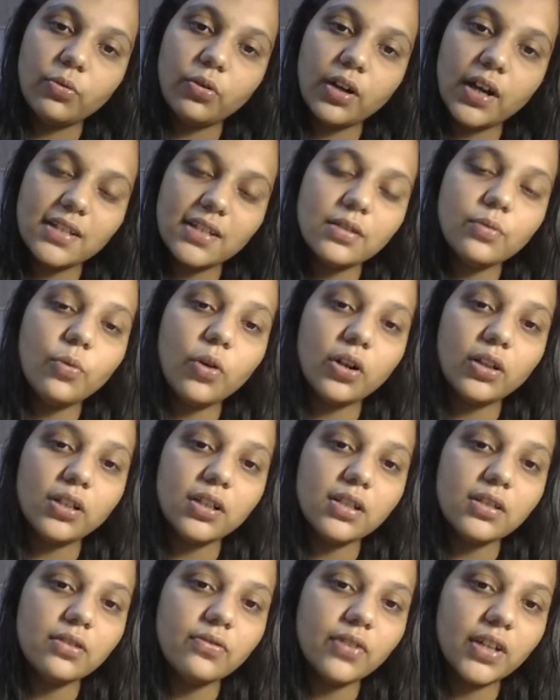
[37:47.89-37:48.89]
As a water
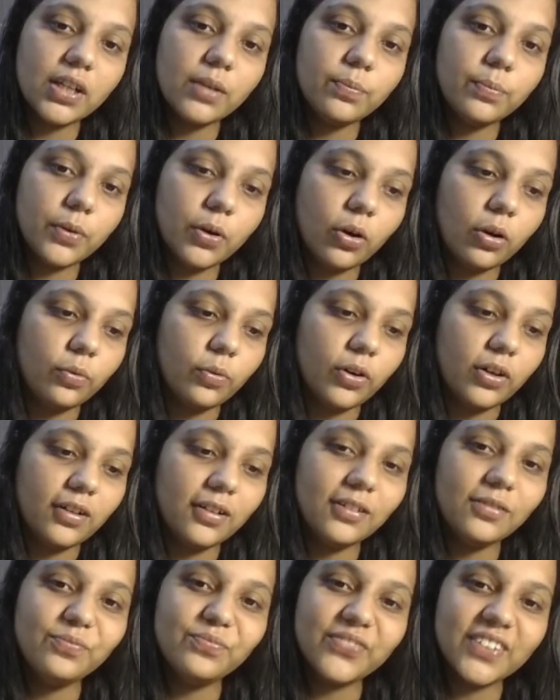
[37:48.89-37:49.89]
is a very pure
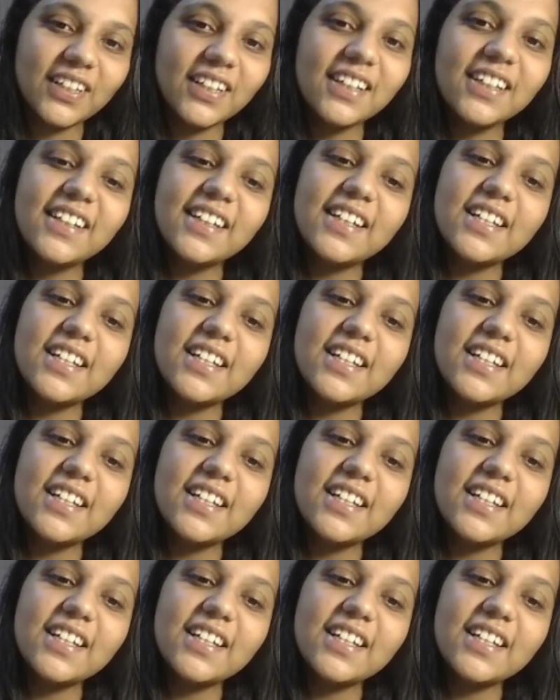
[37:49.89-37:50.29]
water, you know?